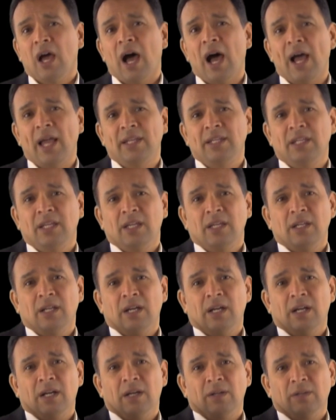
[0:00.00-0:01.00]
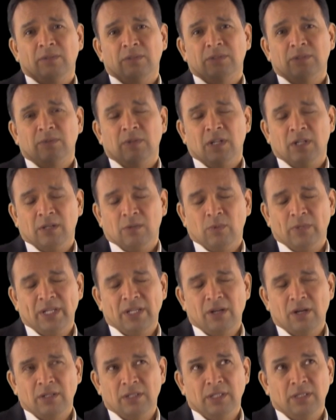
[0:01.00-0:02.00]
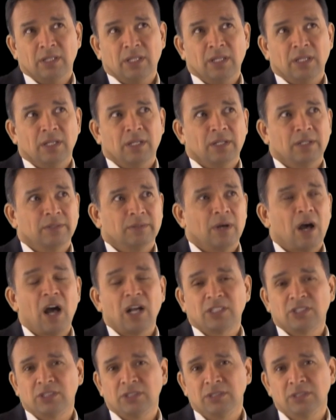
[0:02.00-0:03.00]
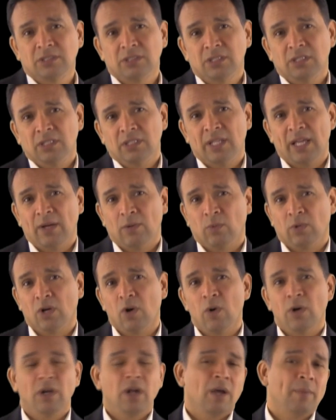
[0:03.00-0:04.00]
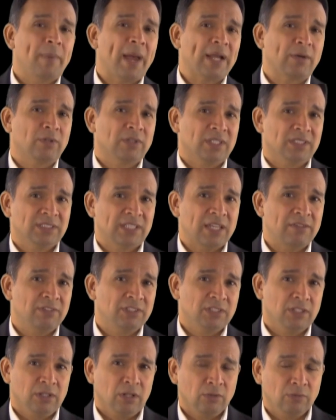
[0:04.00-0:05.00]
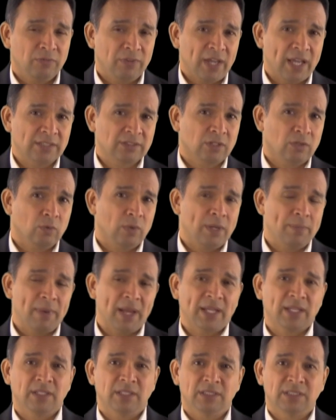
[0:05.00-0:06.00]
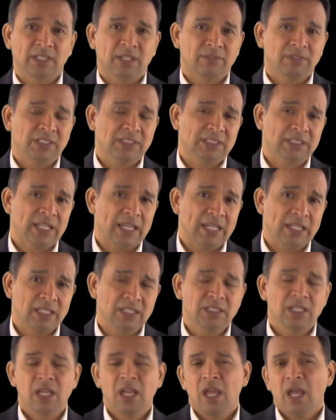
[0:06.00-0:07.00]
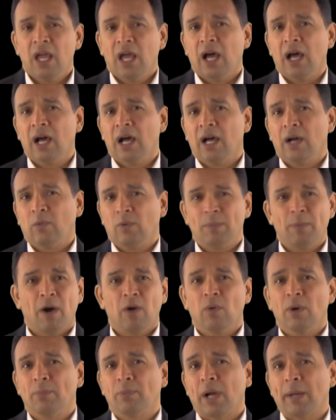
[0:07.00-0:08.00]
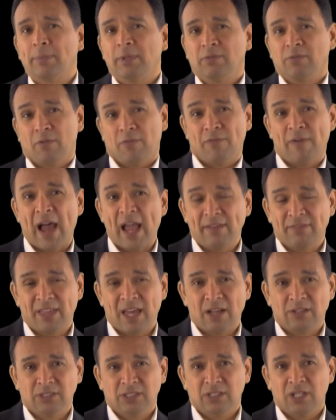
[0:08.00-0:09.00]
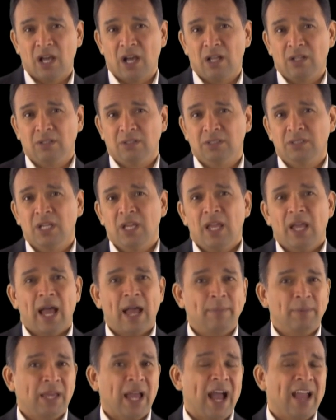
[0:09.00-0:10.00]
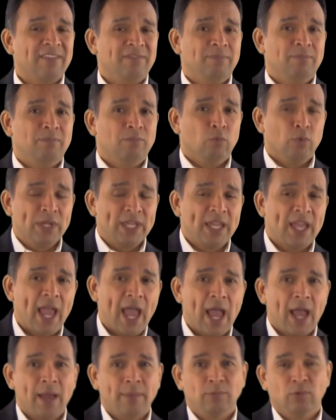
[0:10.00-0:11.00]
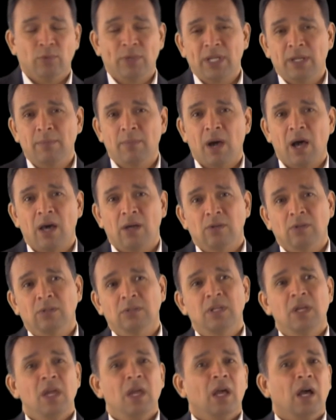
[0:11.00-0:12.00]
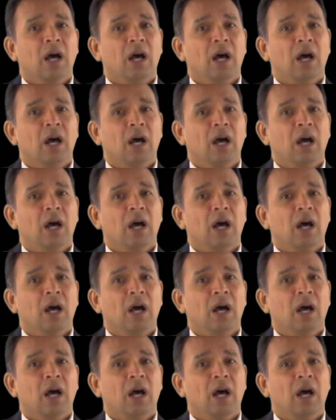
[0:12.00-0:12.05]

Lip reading: I did, the auctions that were going on back with the savings and loan fiasco way back in the 70s and 80s. We bought one property for $5,000. I mean, I've rehabbed, remodeled,